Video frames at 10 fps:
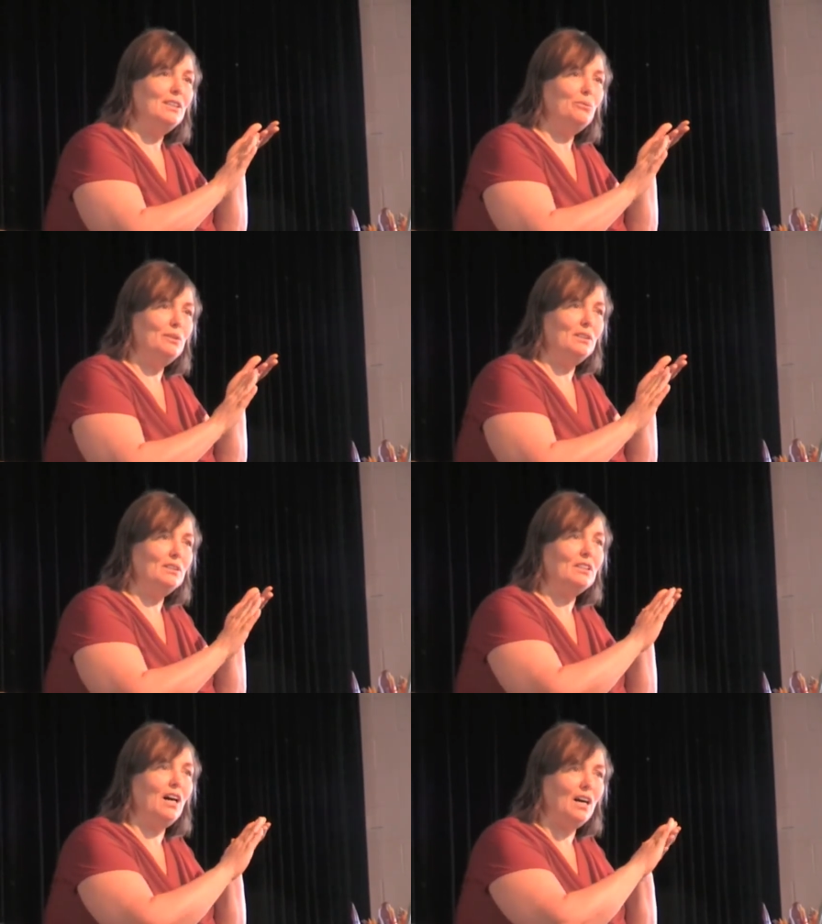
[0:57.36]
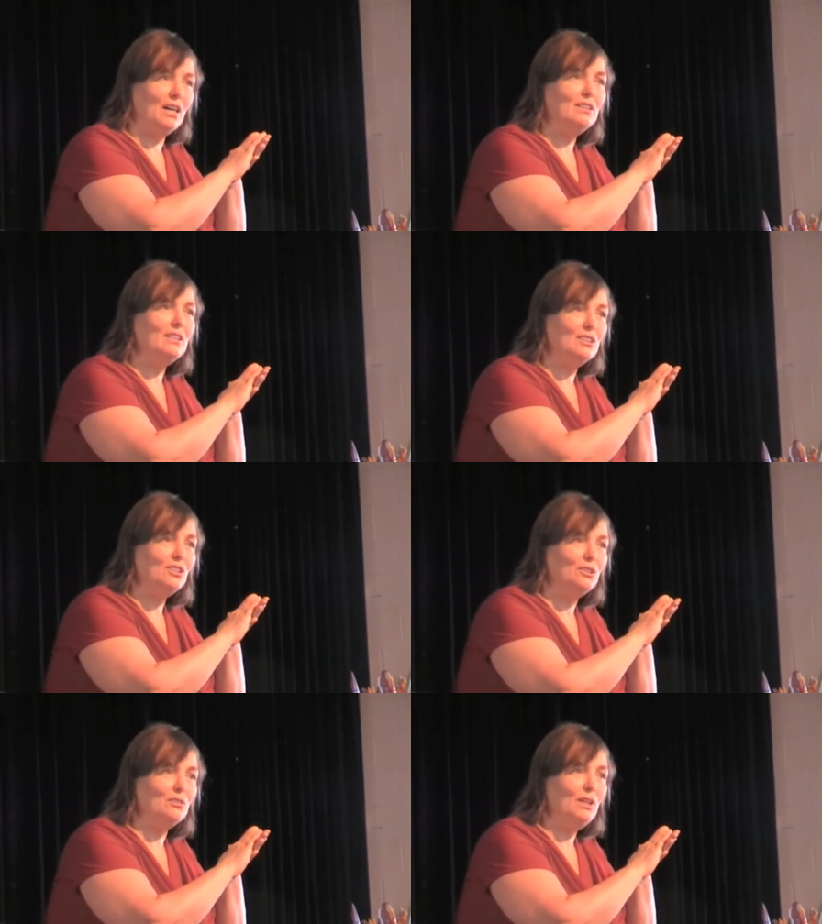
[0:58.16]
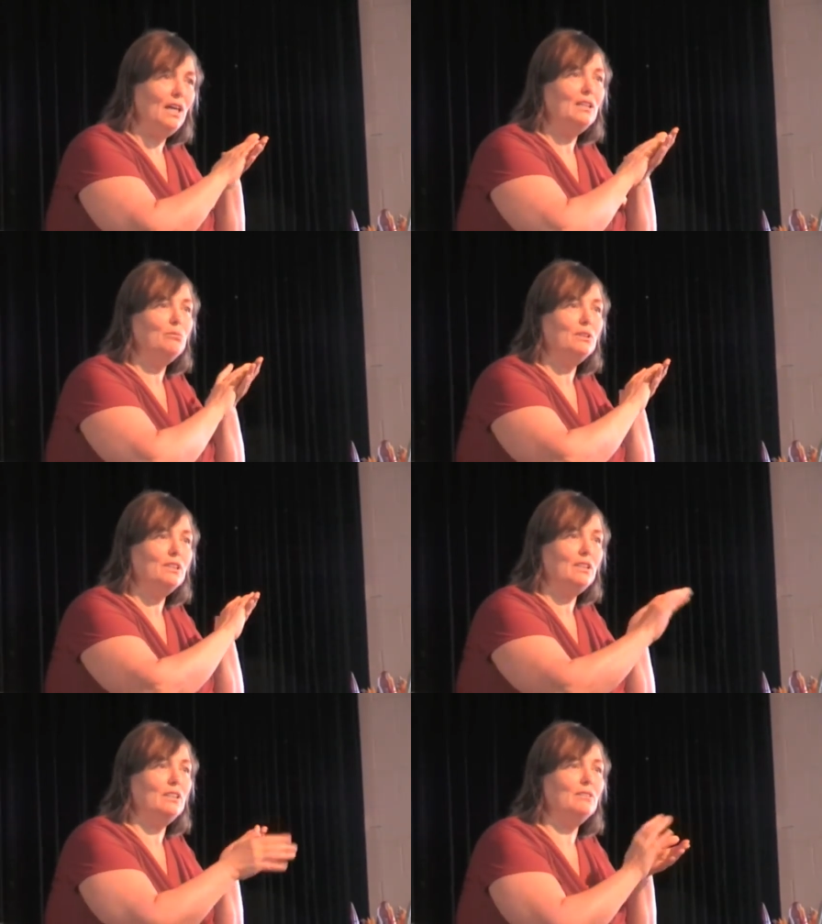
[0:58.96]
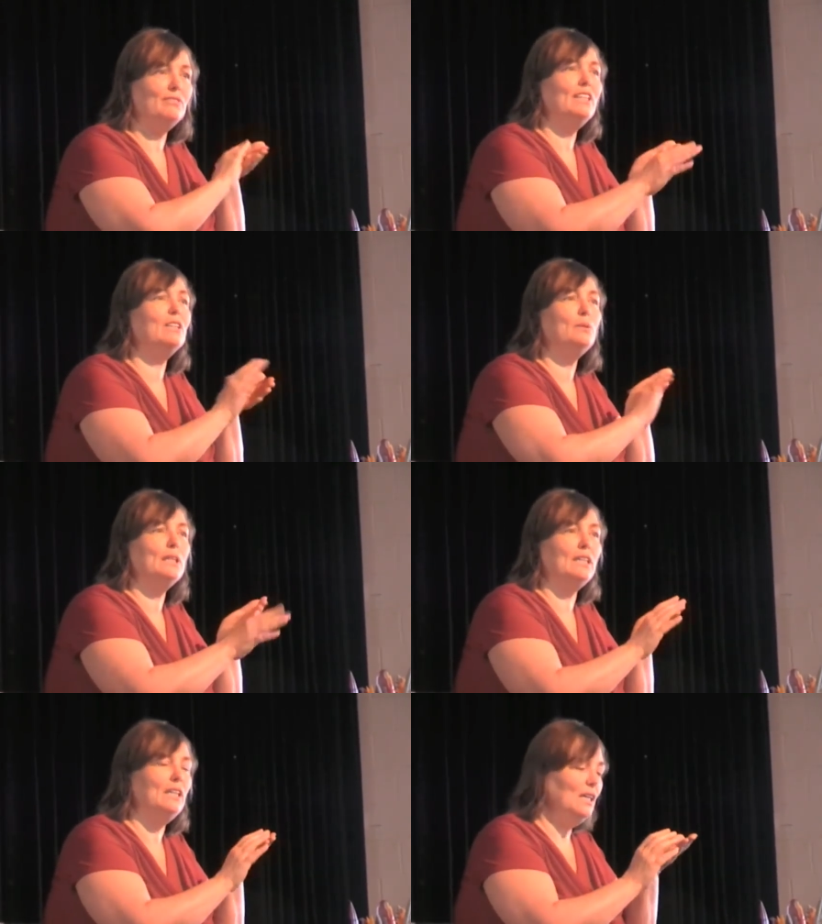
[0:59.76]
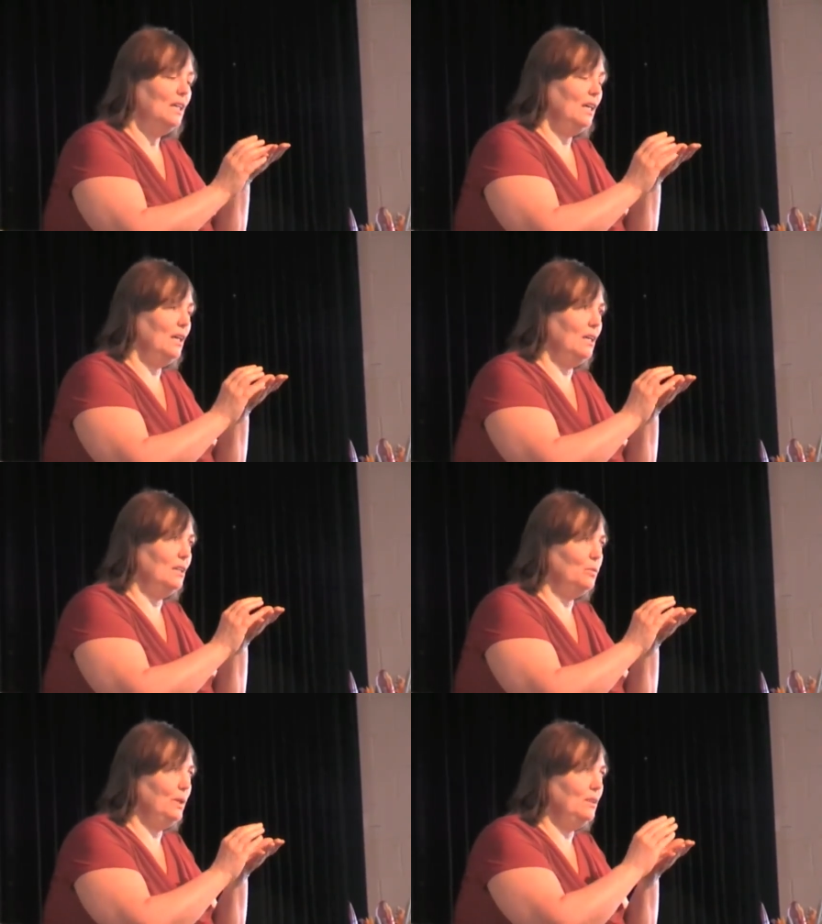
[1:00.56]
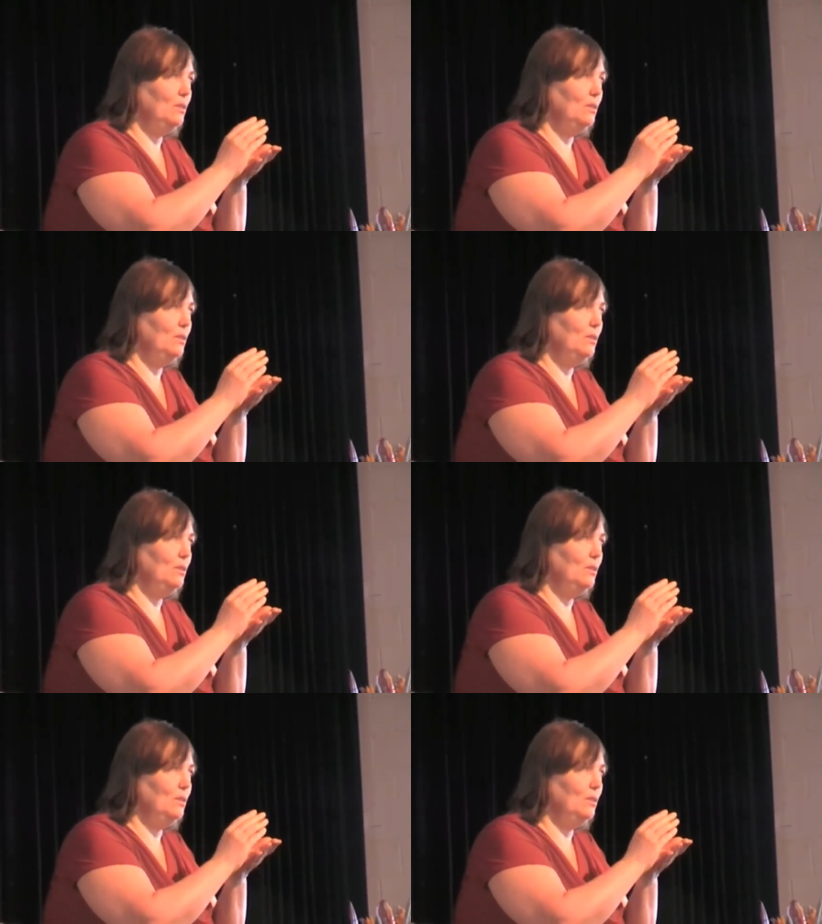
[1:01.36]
with the scar tissue, and it will mm-hmm. heal very quickly. And when